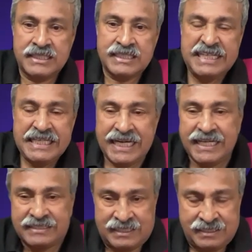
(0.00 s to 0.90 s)
In
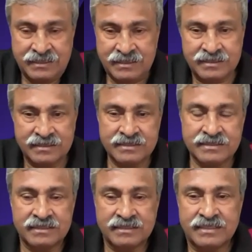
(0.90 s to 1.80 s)
addition,
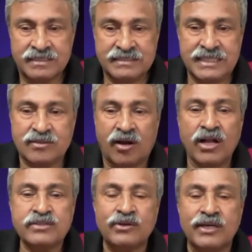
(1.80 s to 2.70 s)
This
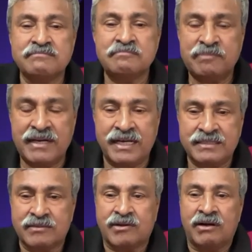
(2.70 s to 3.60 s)
also impairs
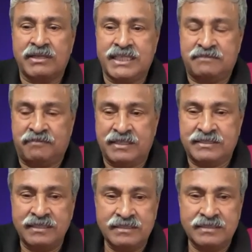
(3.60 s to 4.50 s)
the chondrocyte
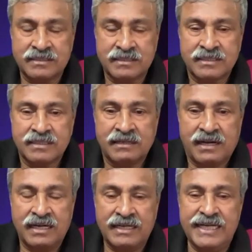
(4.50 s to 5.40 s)
function
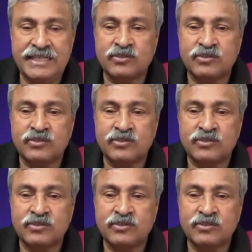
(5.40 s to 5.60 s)
and leads to